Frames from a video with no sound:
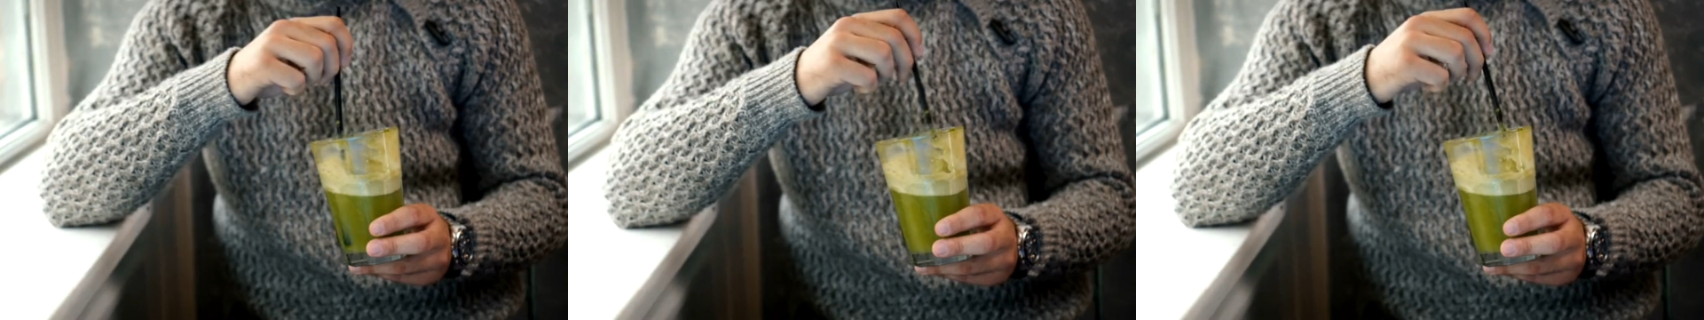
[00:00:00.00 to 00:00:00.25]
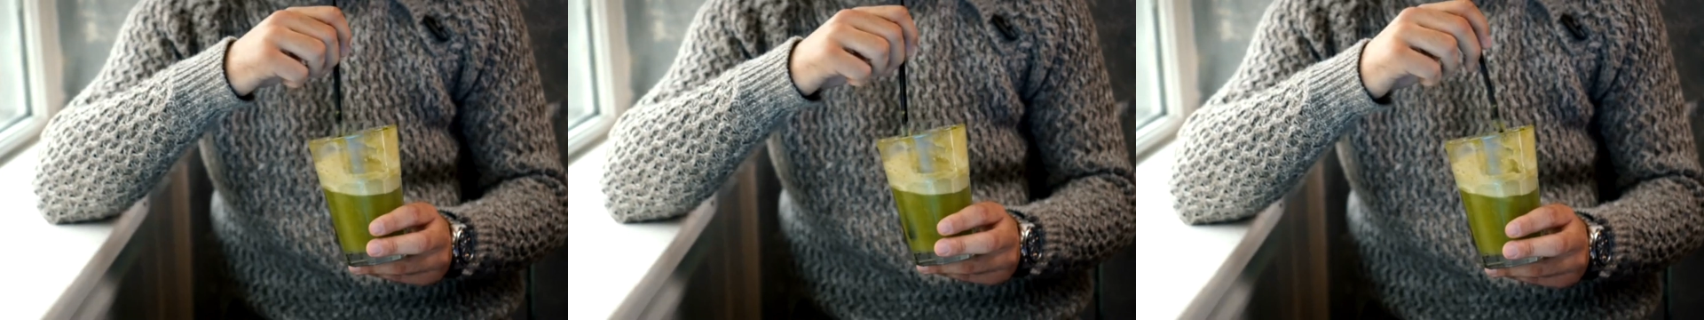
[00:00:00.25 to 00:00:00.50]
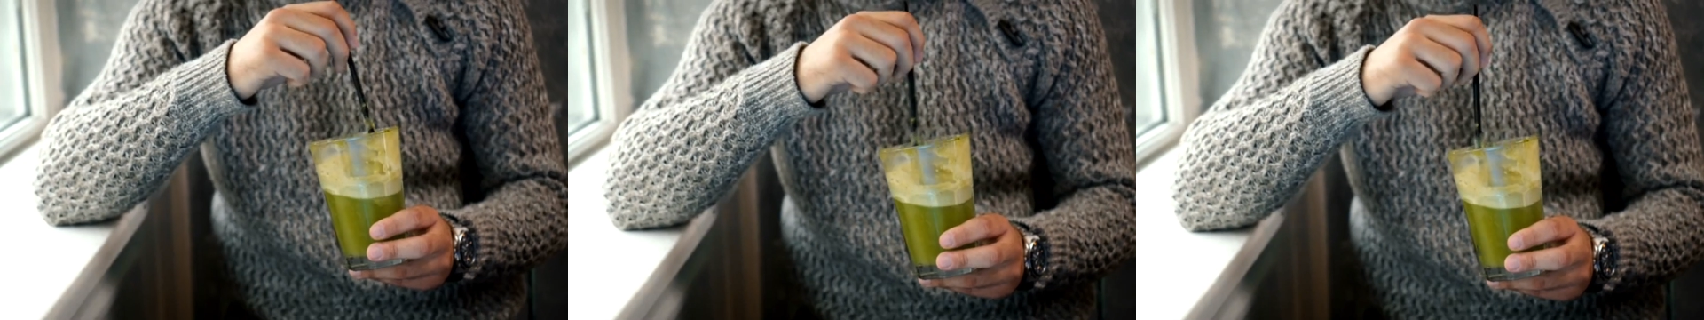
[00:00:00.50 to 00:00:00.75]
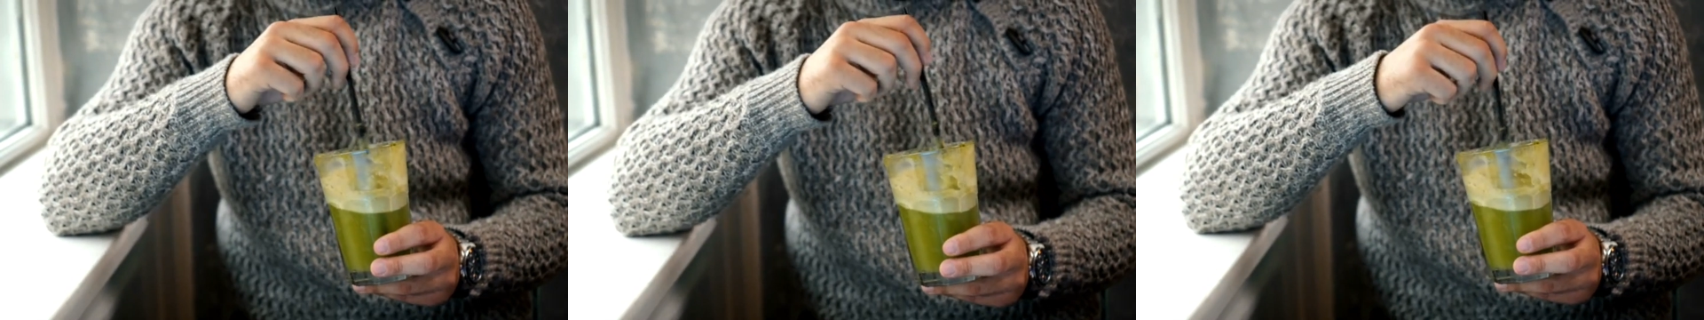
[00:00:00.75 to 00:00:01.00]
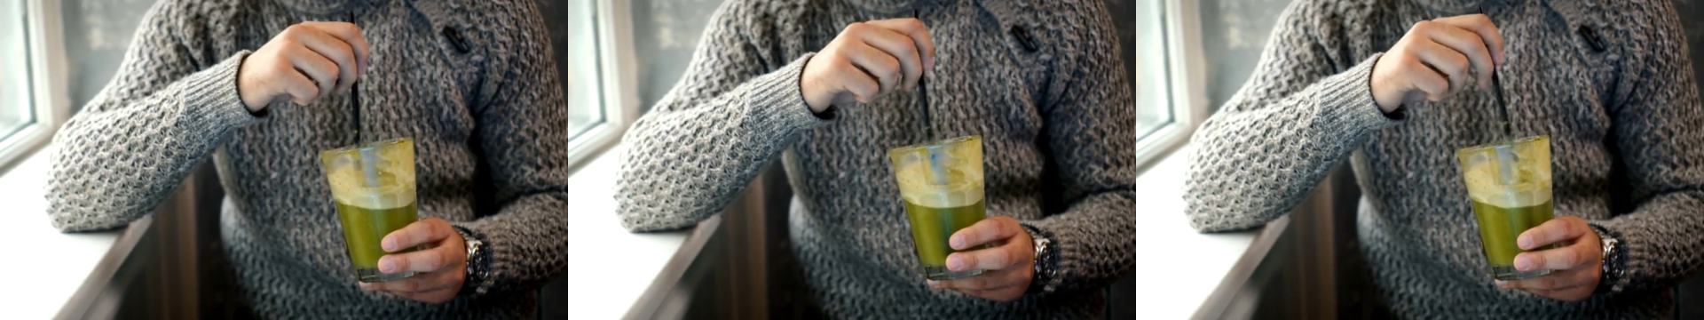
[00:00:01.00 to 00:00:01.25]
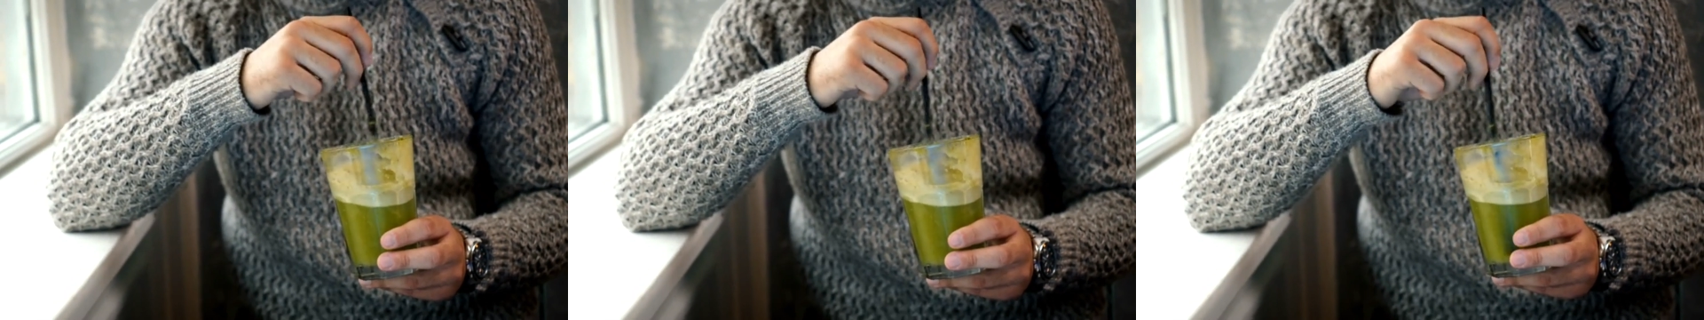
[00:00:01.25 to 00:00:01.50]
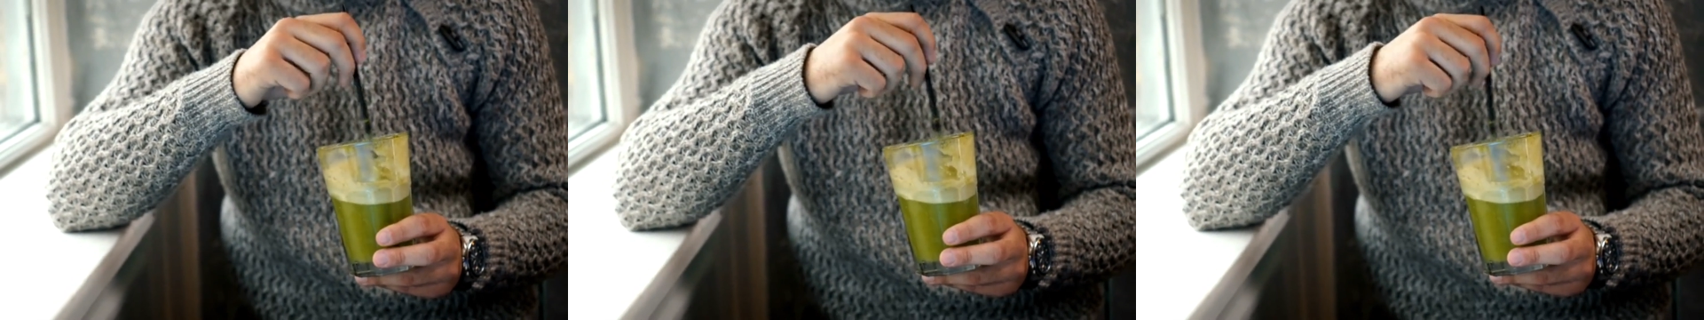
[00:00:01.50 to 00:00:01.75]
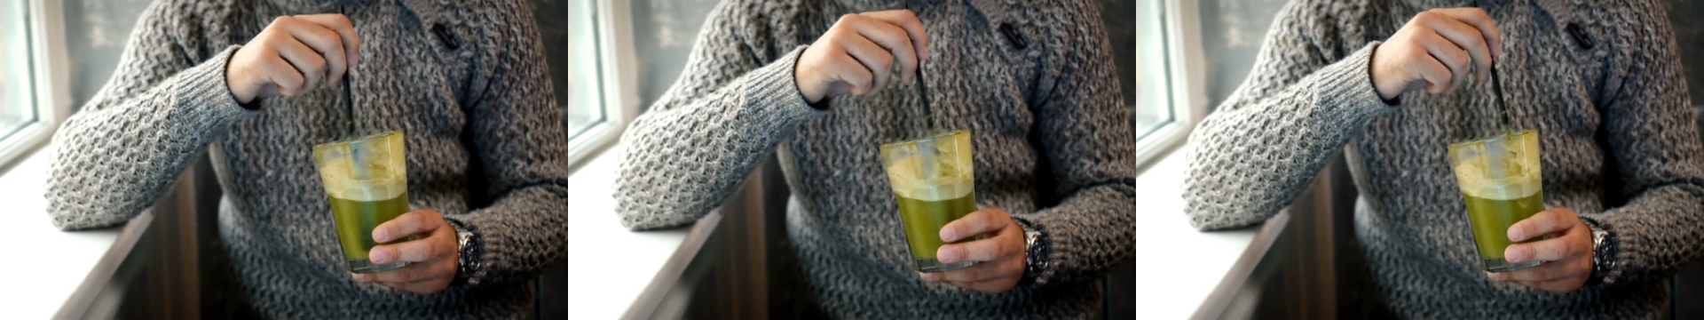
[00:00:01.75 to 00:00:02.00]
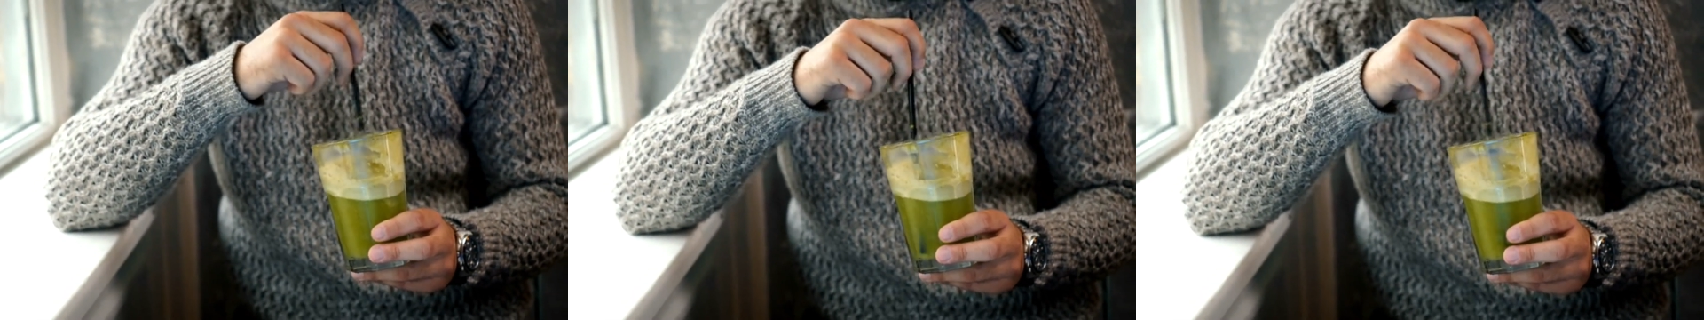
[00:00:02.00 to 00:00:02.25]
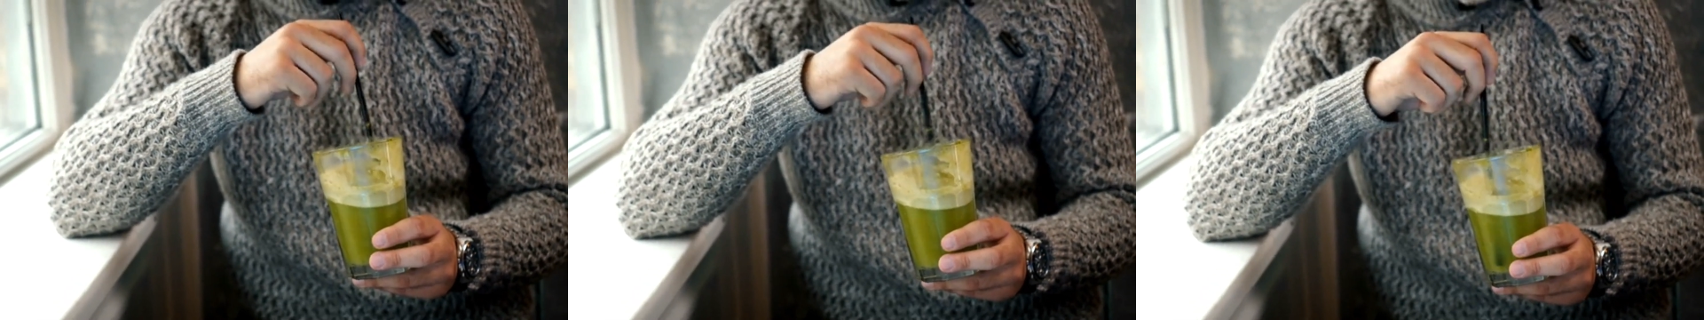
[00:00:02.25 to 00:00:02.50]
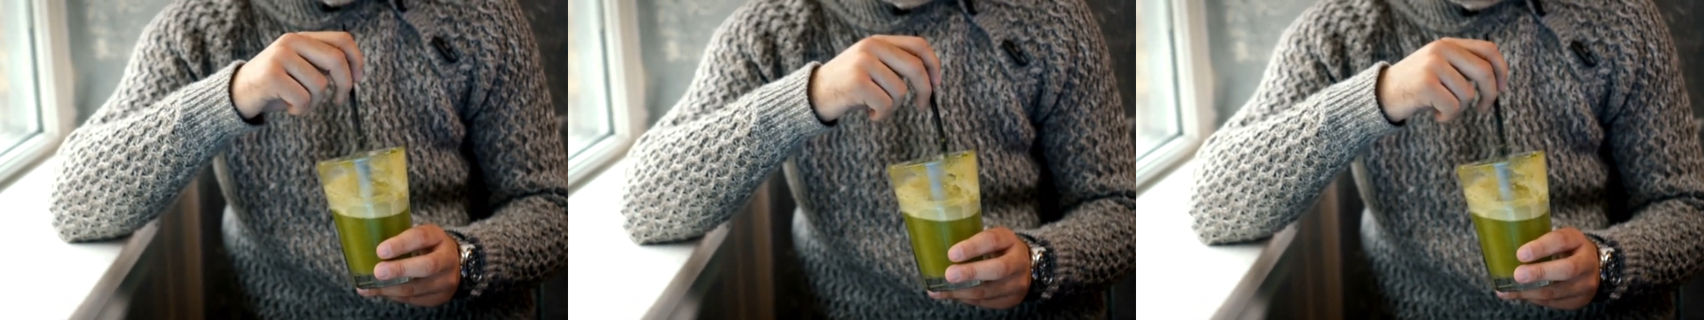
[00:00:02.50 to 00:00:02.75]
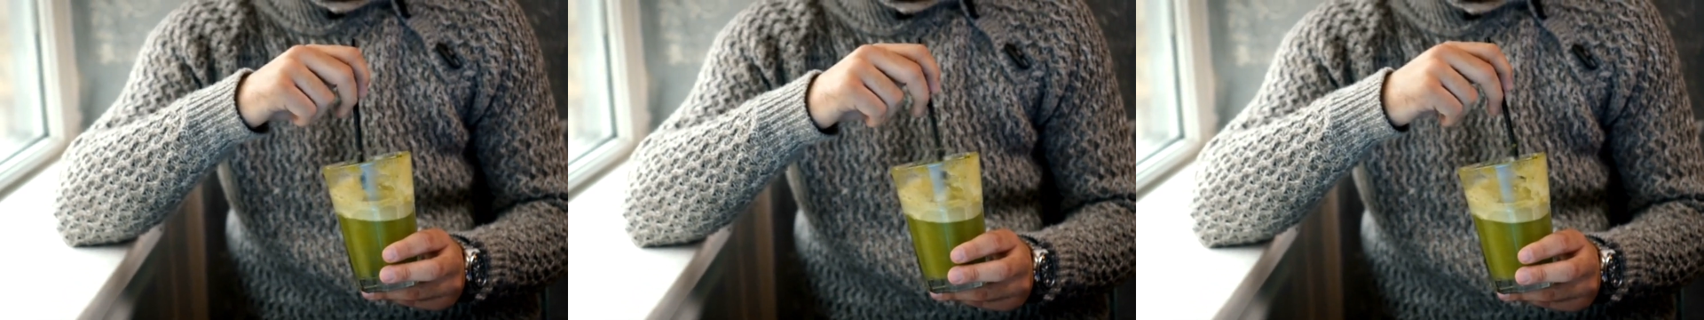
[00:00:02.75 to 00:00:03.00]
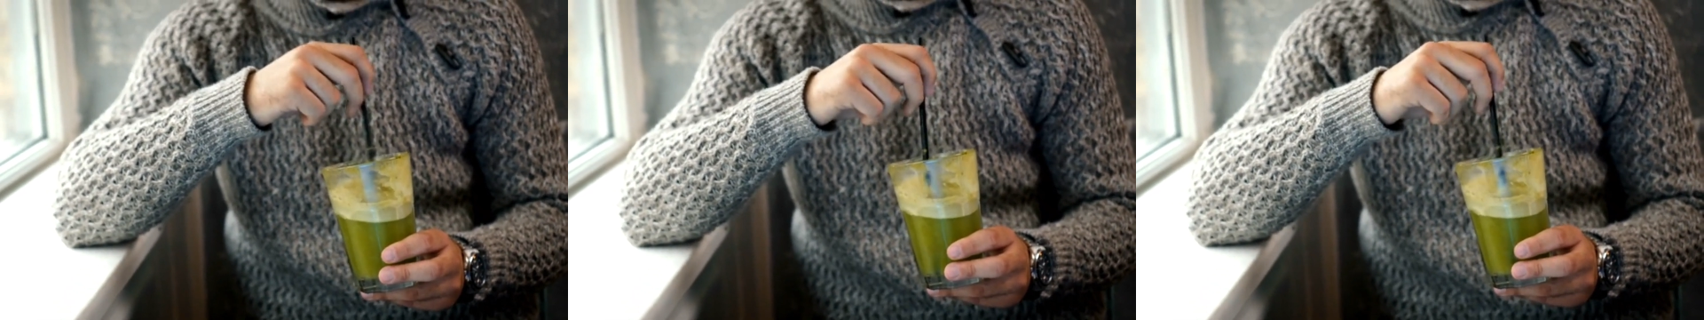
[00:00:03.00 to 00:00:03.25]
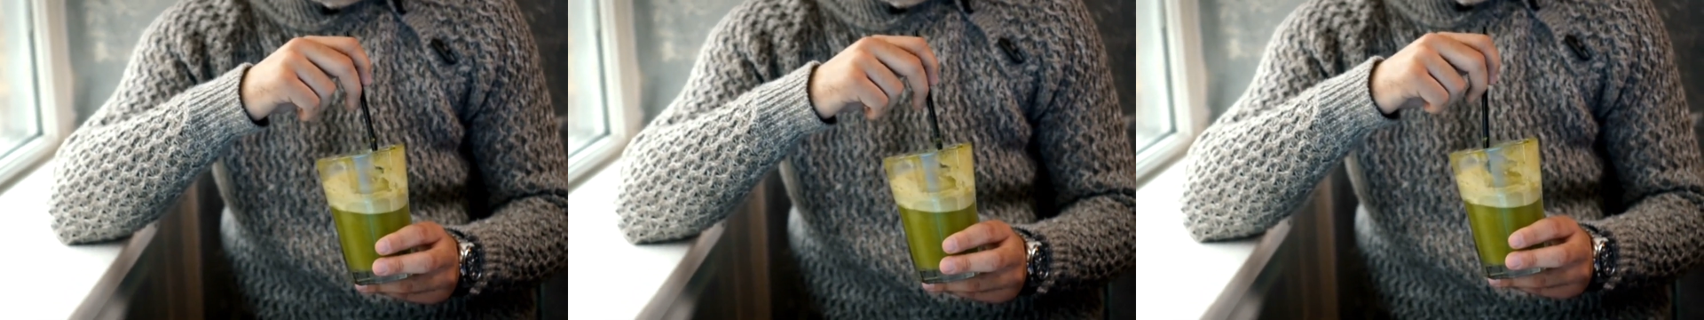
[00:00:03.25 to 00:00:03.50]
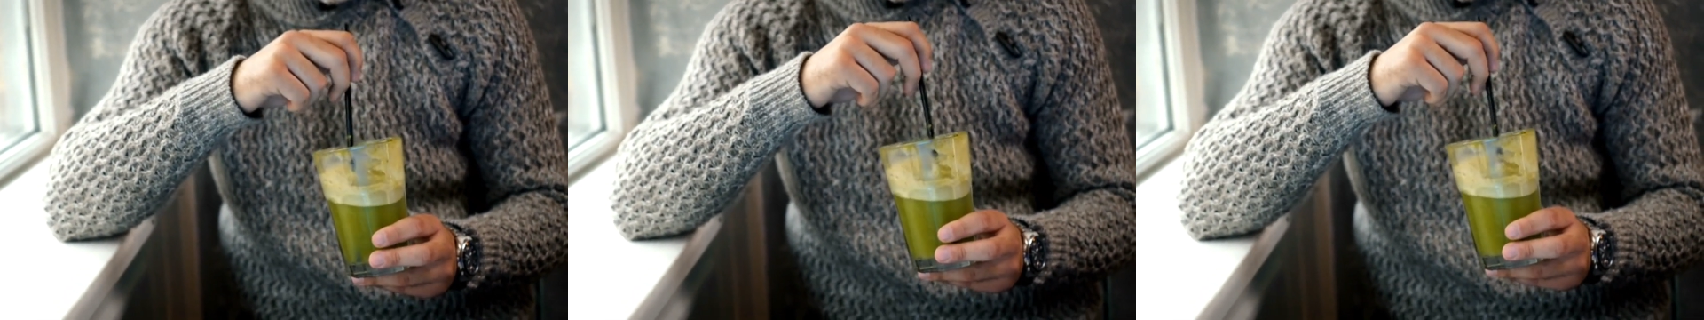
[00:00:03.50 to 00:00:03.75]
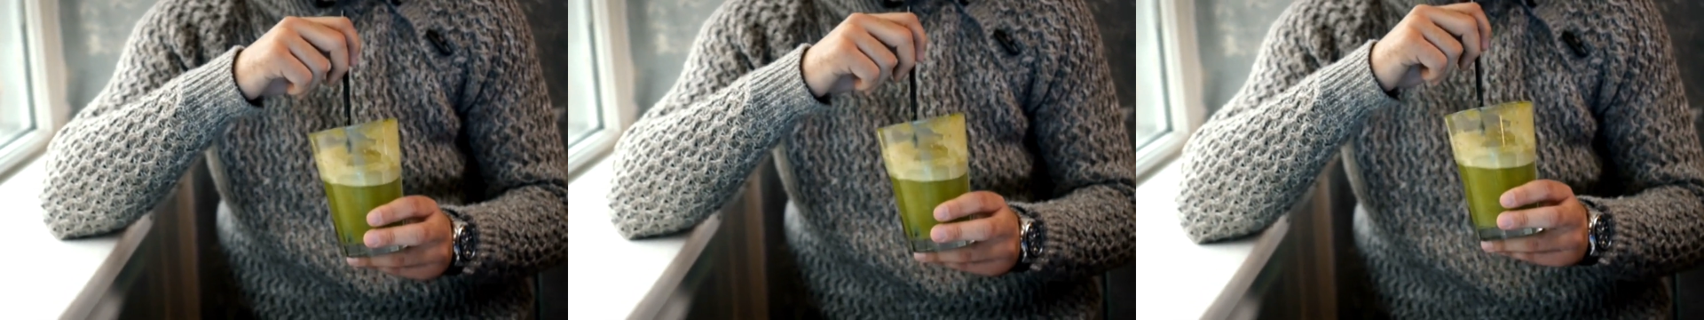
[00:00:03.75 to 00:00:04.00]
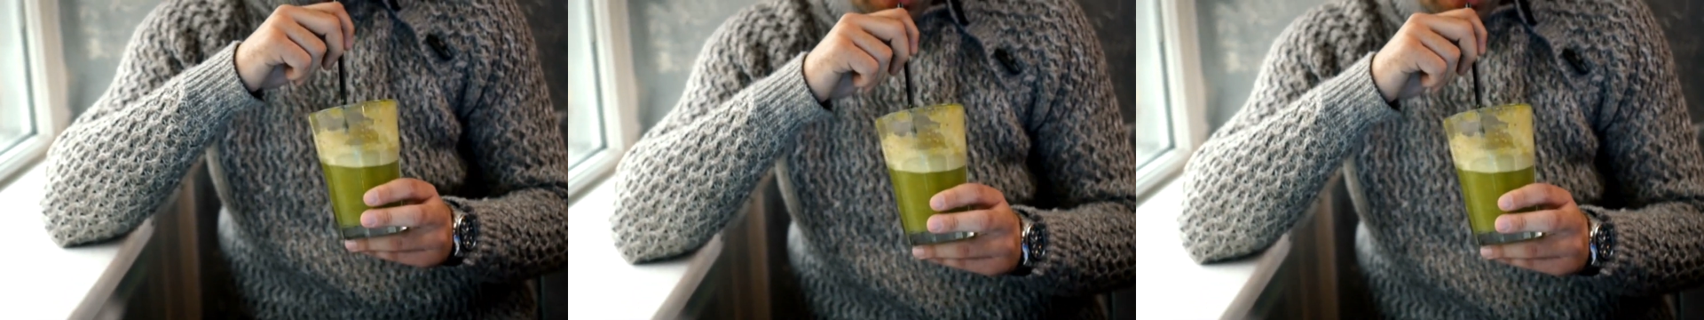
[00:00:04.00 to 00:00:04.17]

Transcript: Nobody's mouth can be seen.